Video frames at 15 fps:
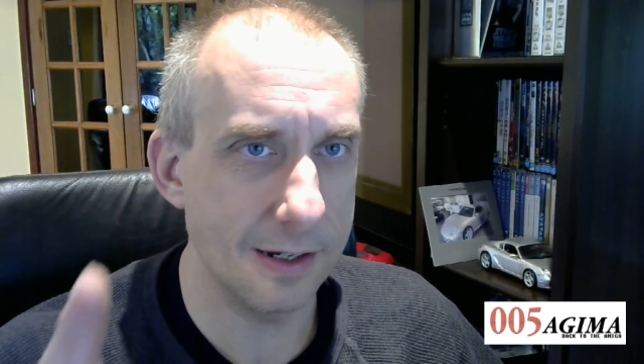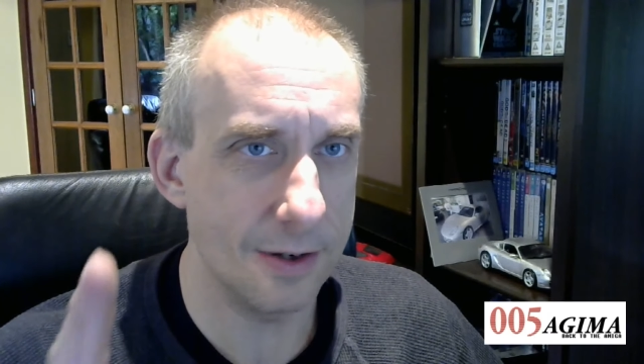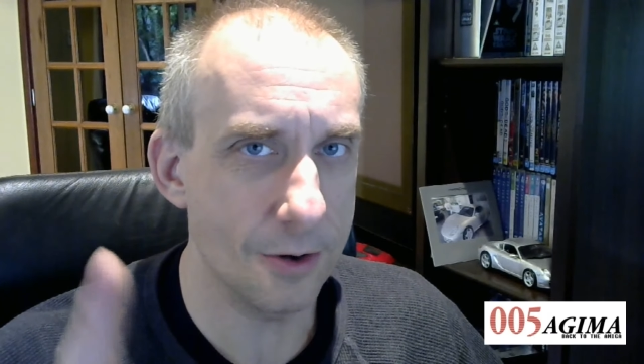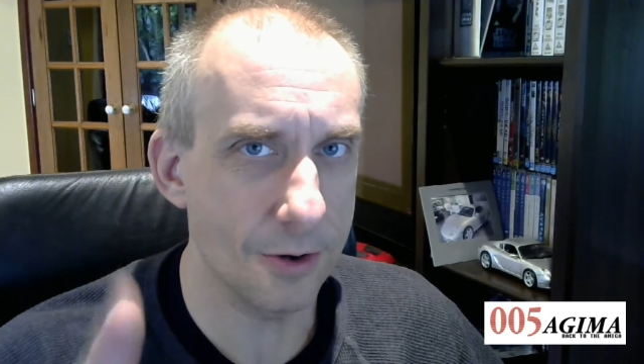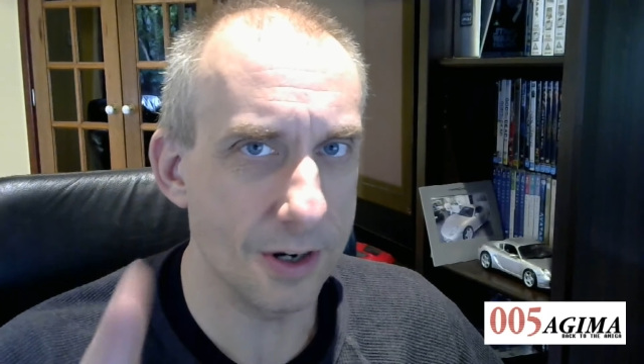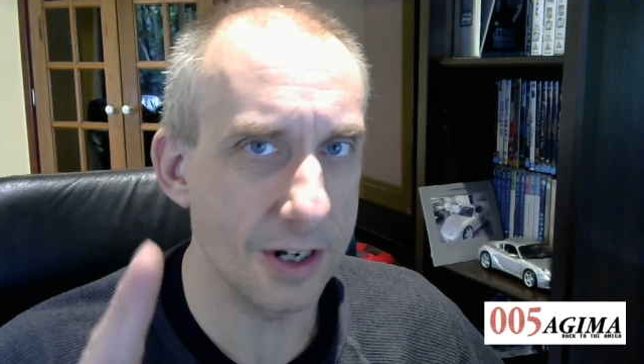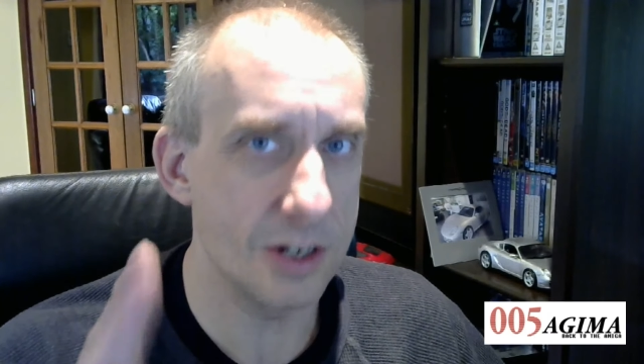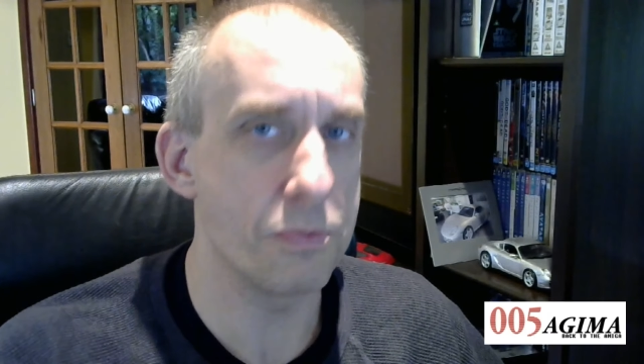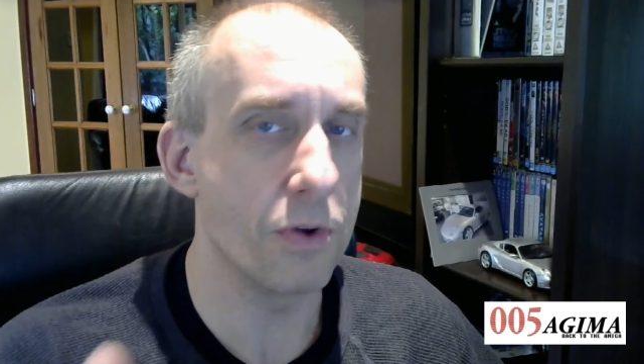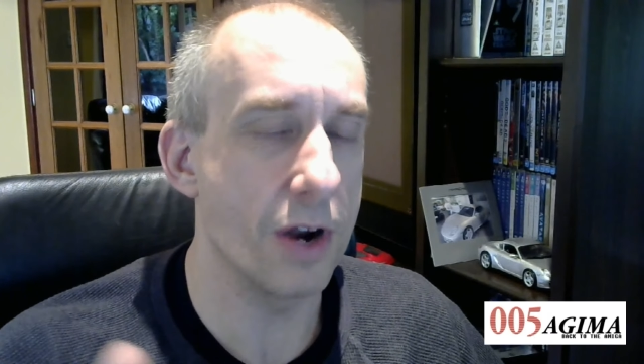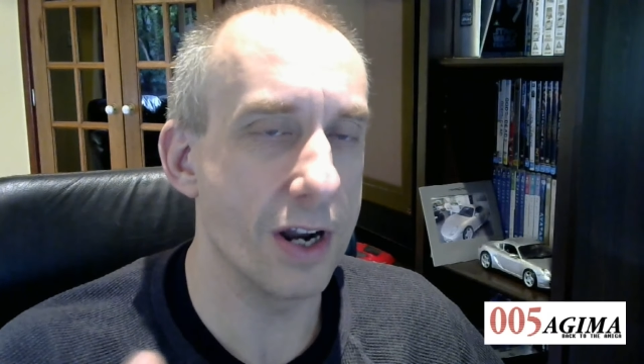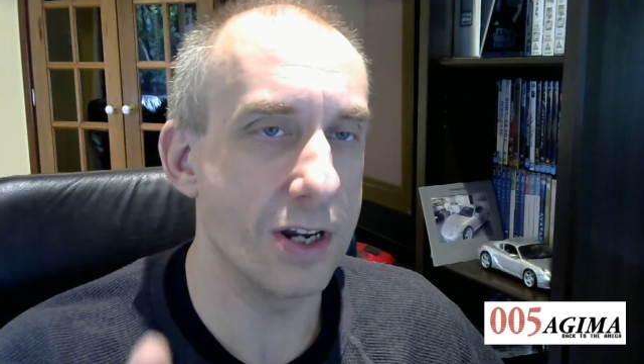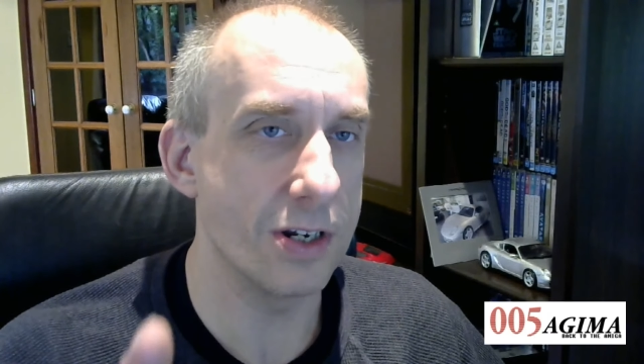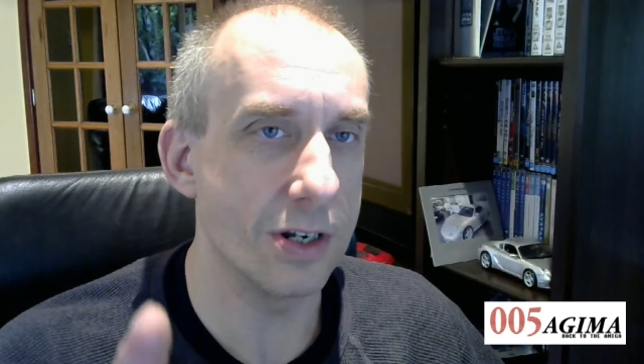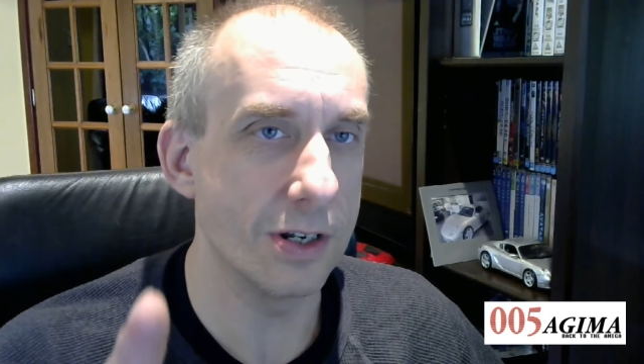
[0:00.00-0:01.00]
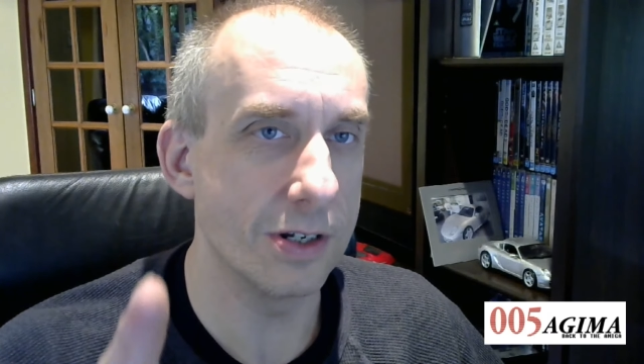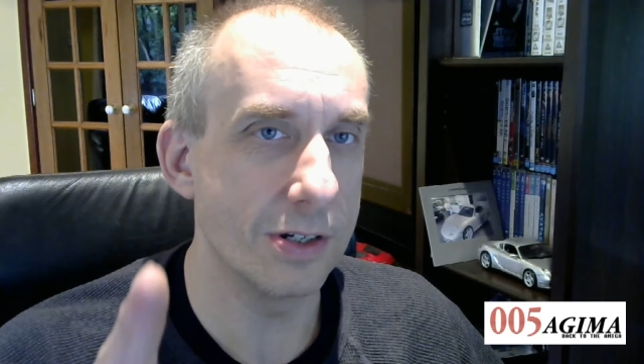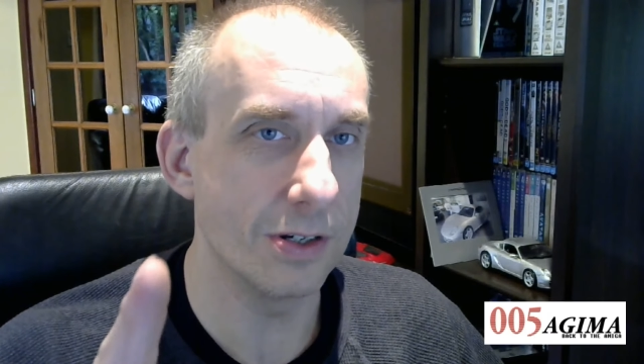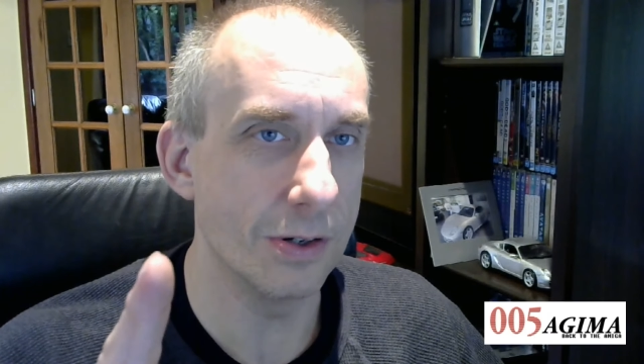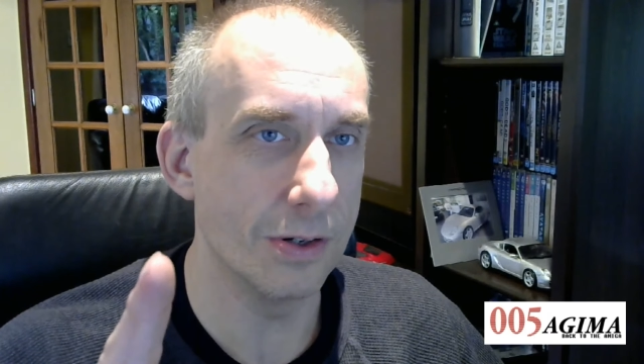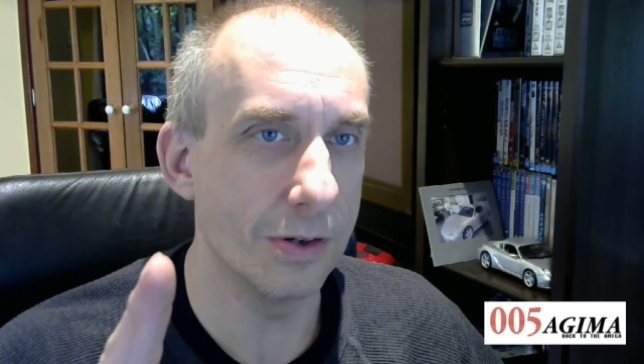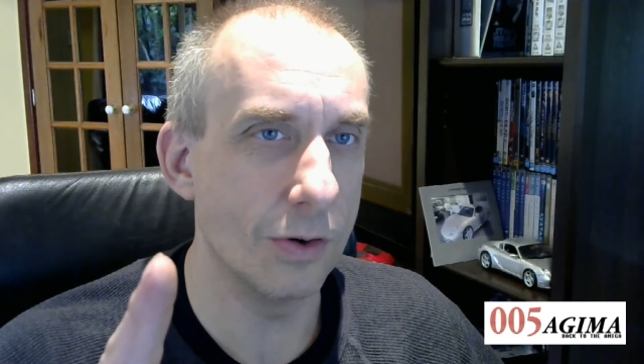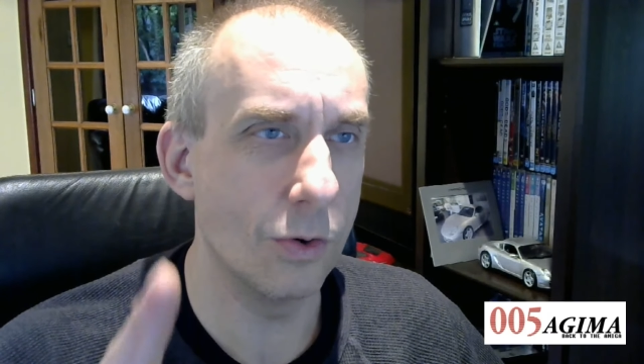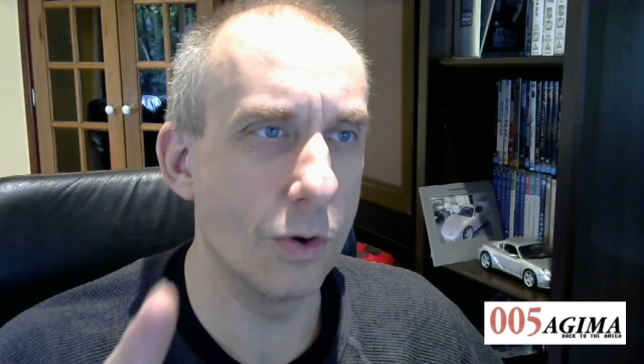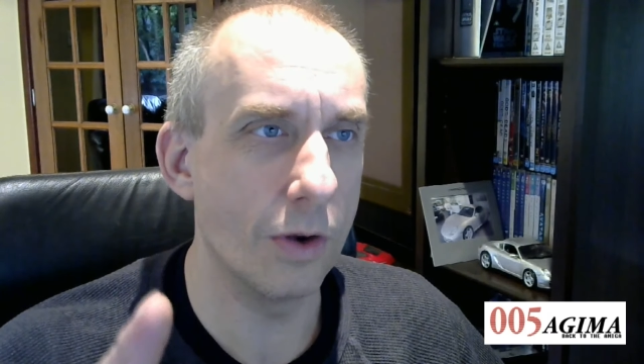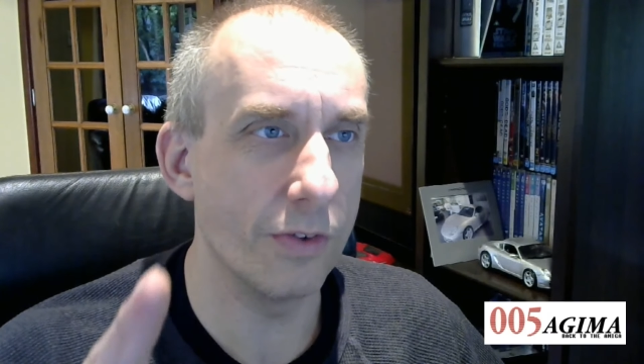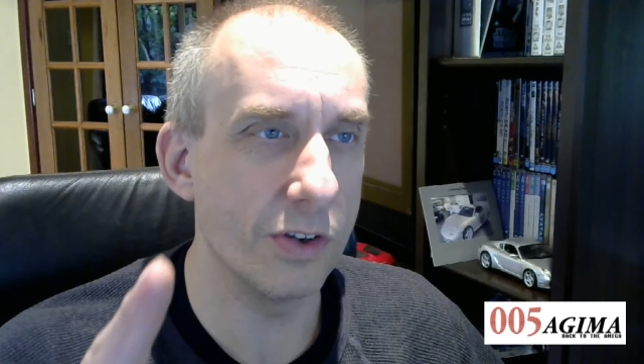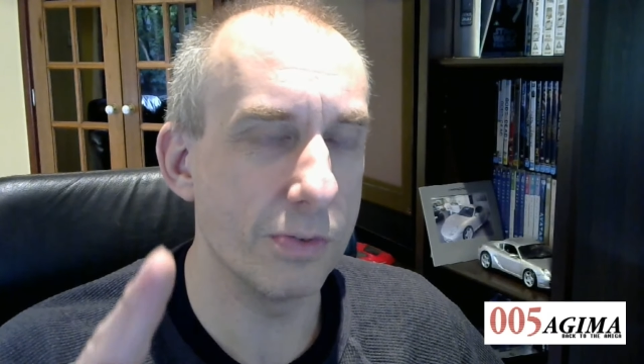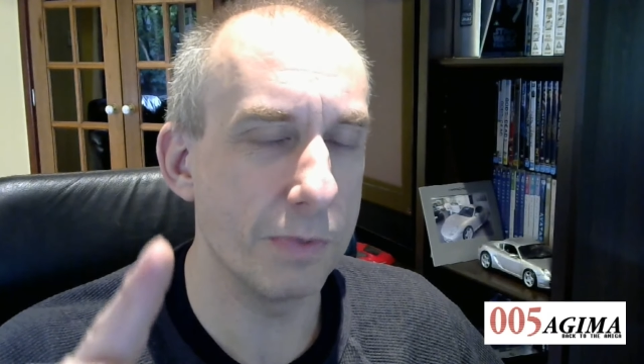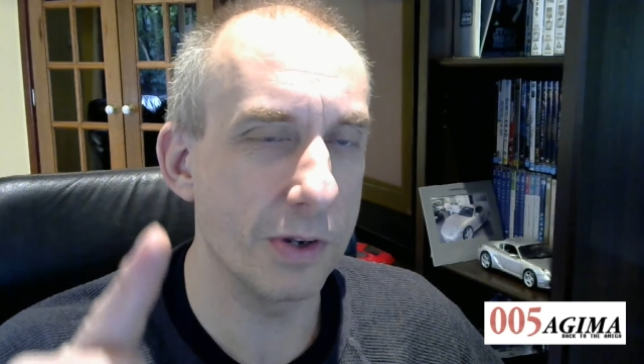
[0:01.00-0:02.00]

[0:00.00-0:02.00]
you're an inspiration to all of us,